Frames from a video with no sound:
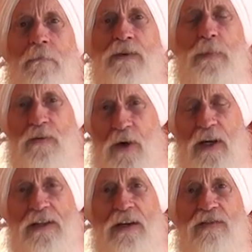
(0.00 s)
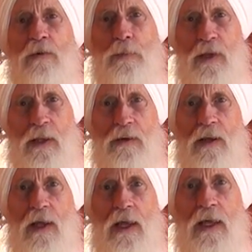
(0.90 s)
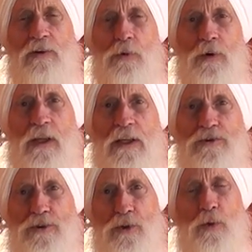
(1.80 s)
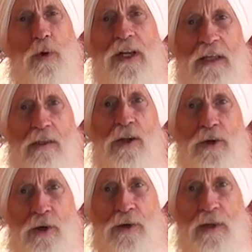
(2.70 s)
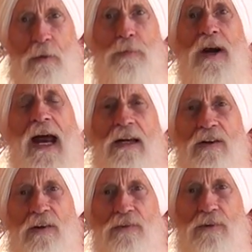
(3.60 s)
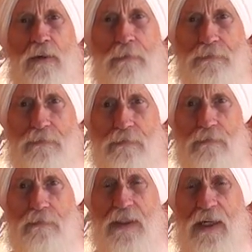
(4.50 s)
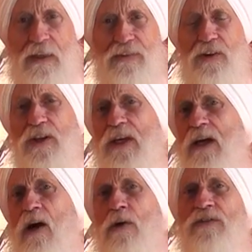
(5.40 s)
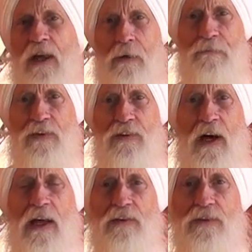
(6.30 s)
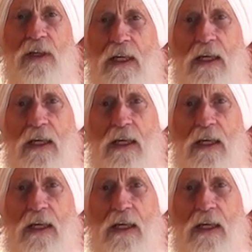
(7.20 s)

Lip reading: to be very disciplined and to really do what he learned and practiced. And that's the thing he always emphasized.